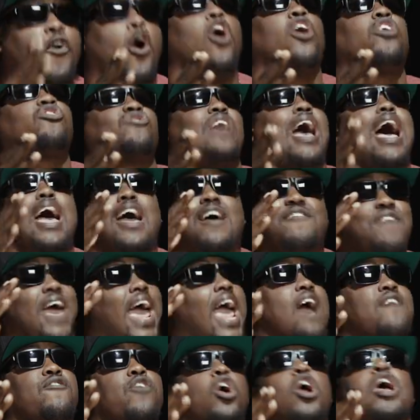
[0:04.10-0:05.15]
farce I have
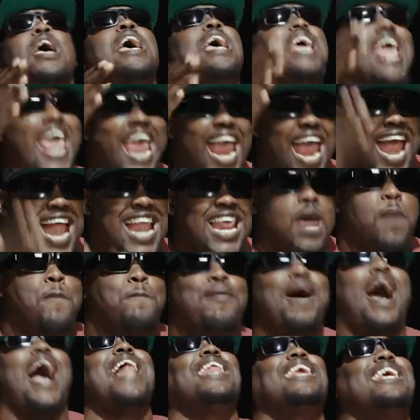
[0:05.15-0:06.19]
ever.
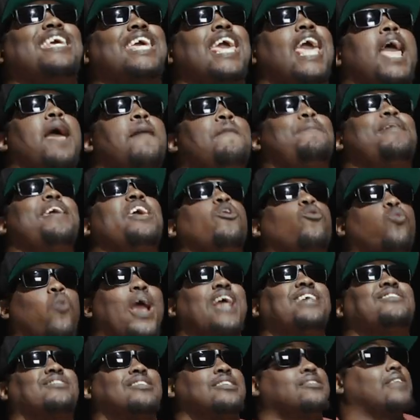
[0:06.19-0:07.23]
Anybody can be
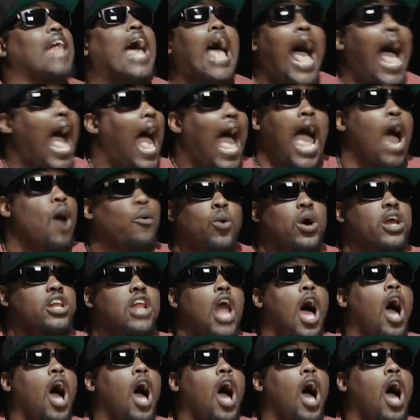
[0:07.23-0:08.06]
racist. I would